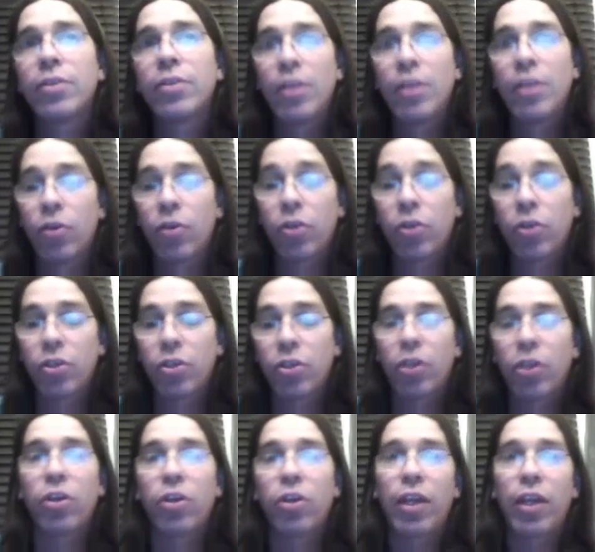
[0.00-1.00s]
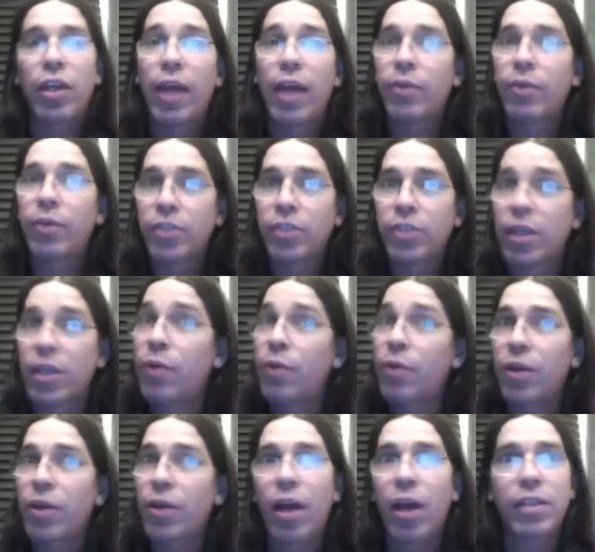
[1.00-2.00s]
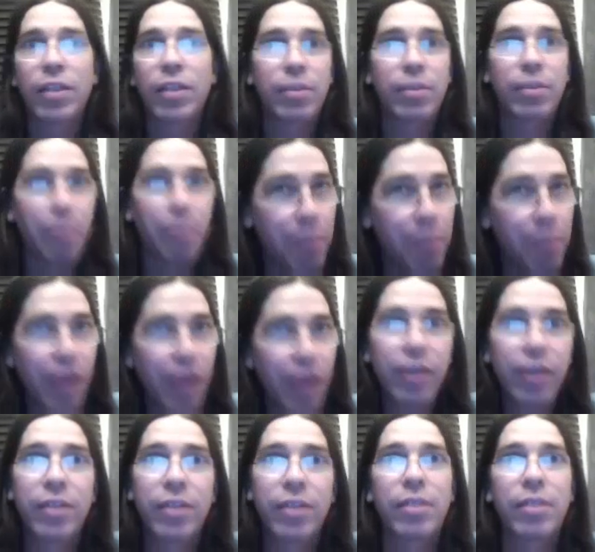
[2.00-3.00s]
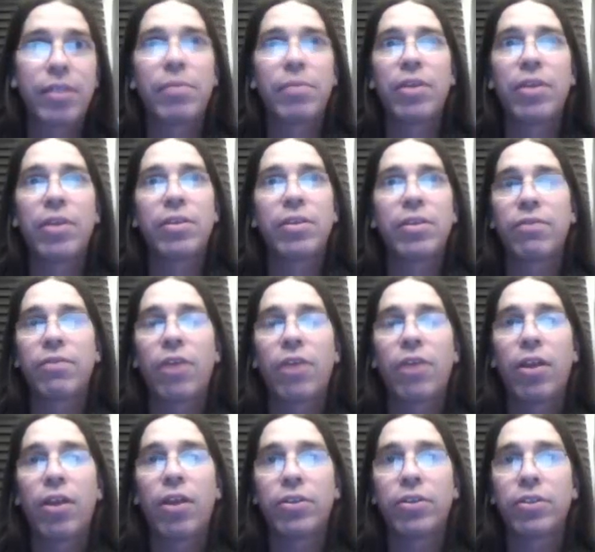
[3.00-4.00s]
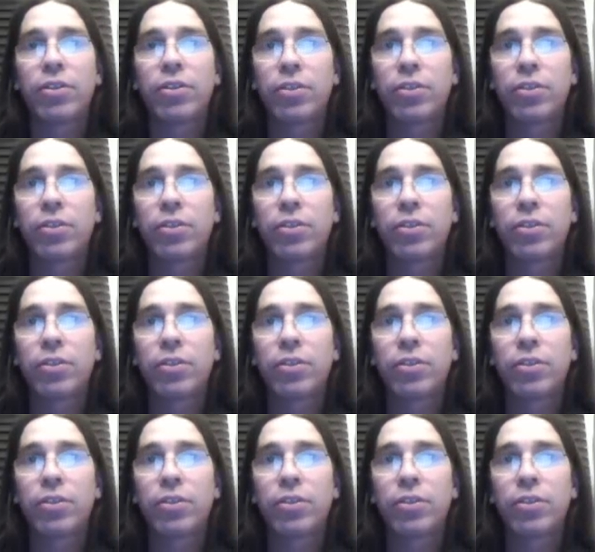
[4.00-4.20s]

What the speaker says: in order to learn a language, and that would cost millions and millions of dollars.